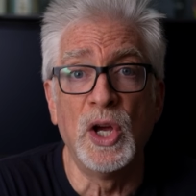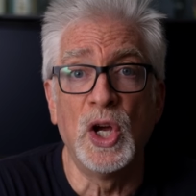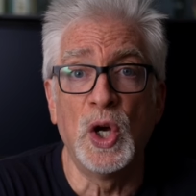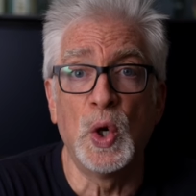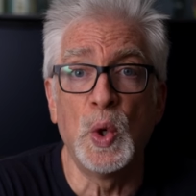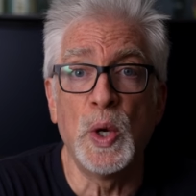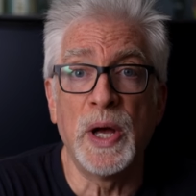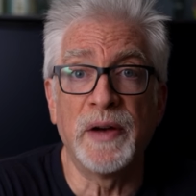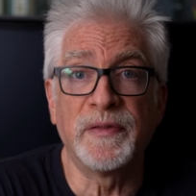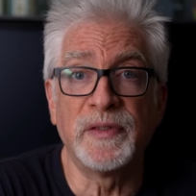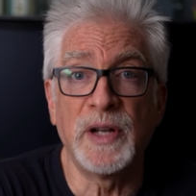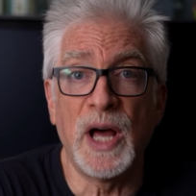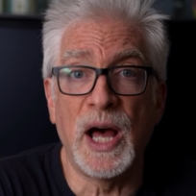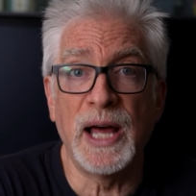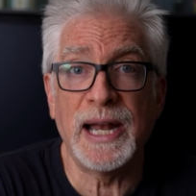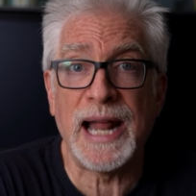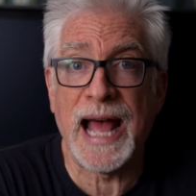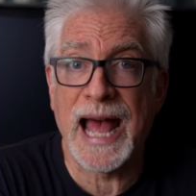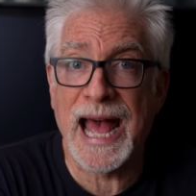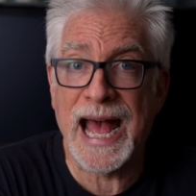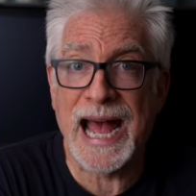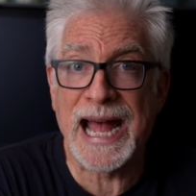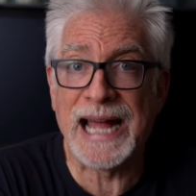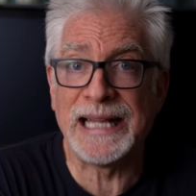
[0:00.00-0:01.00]
who have not
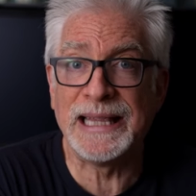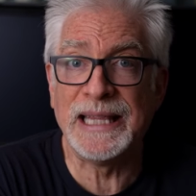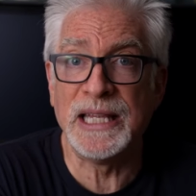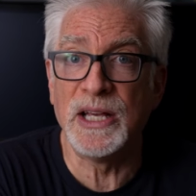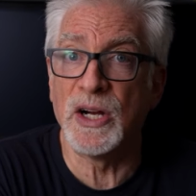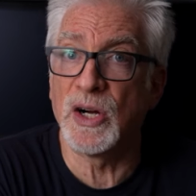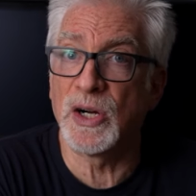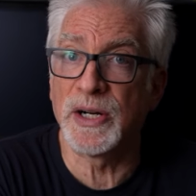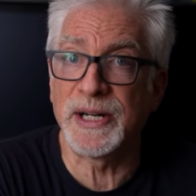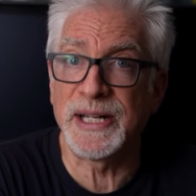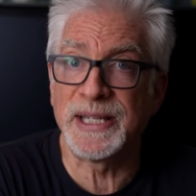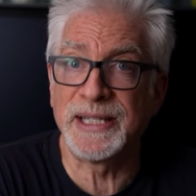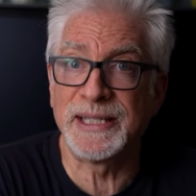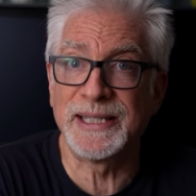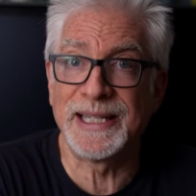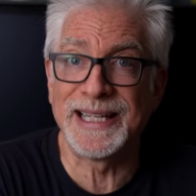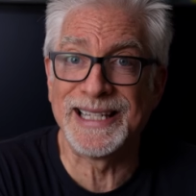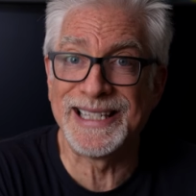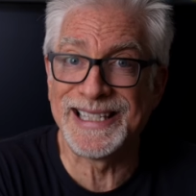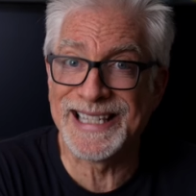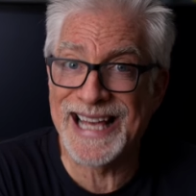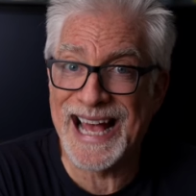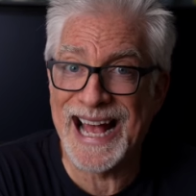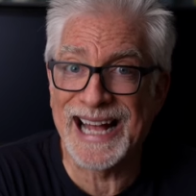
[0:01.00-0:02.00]
had the artist's
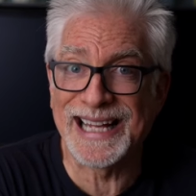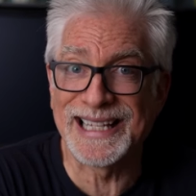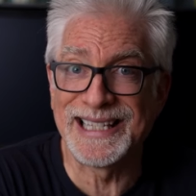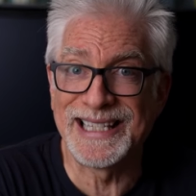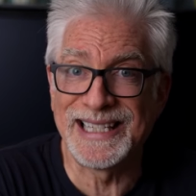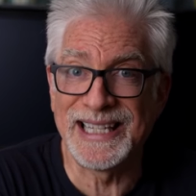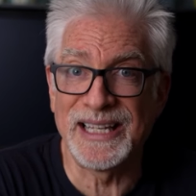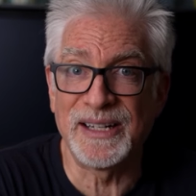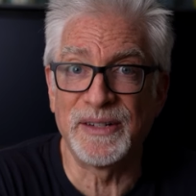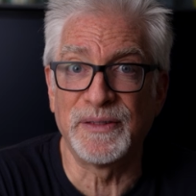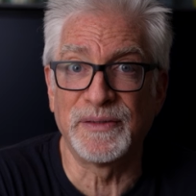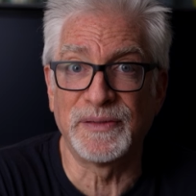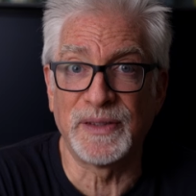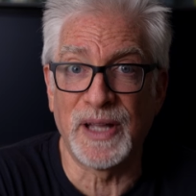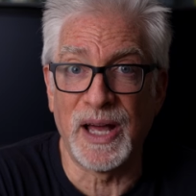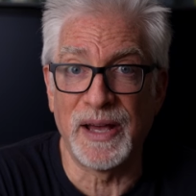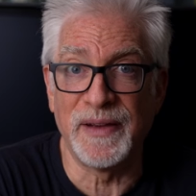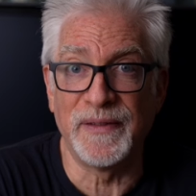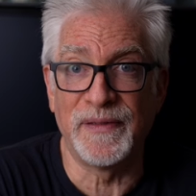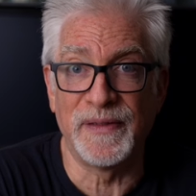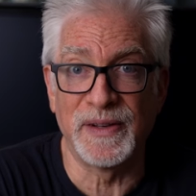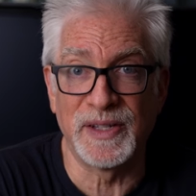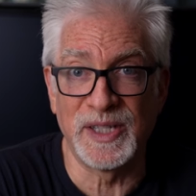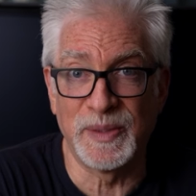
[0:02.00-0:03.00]
exact set of
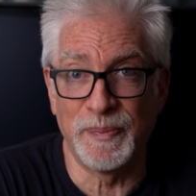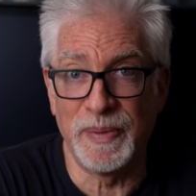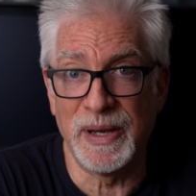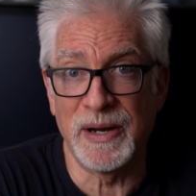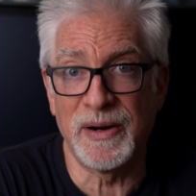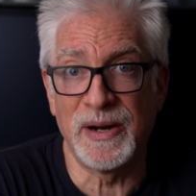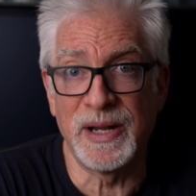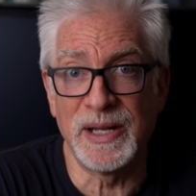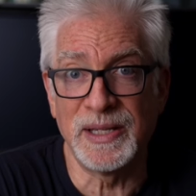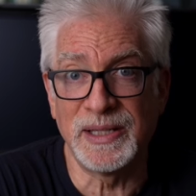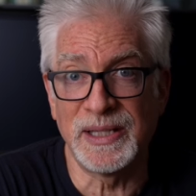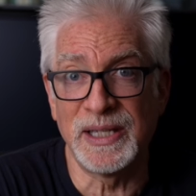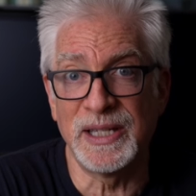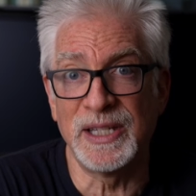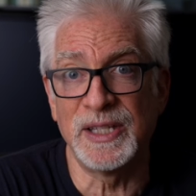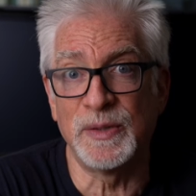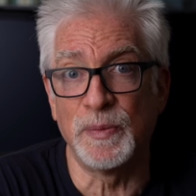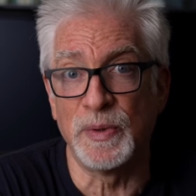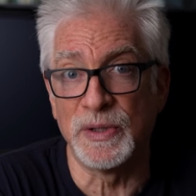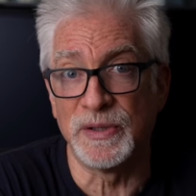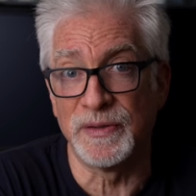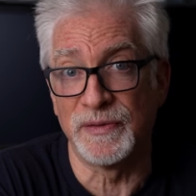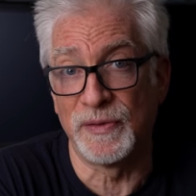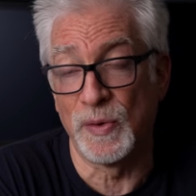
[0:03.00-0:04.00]
life experiences,
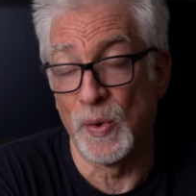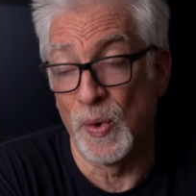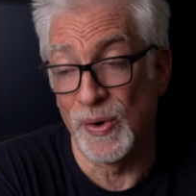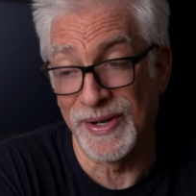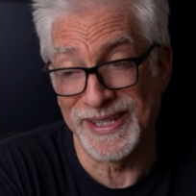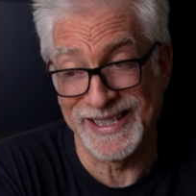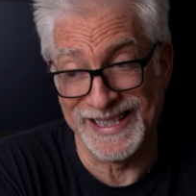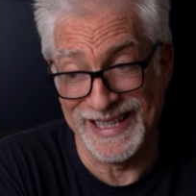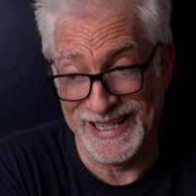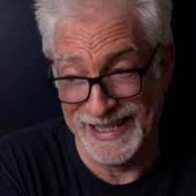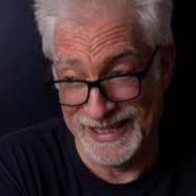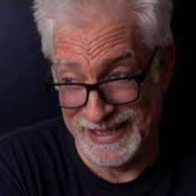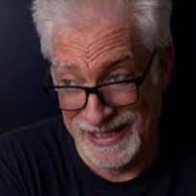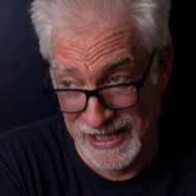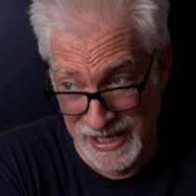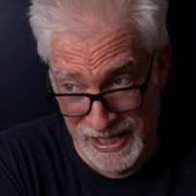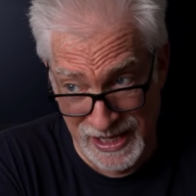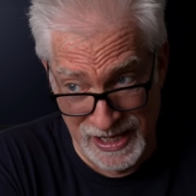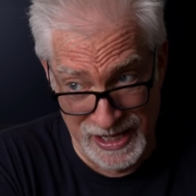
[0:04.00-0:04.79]
which of course is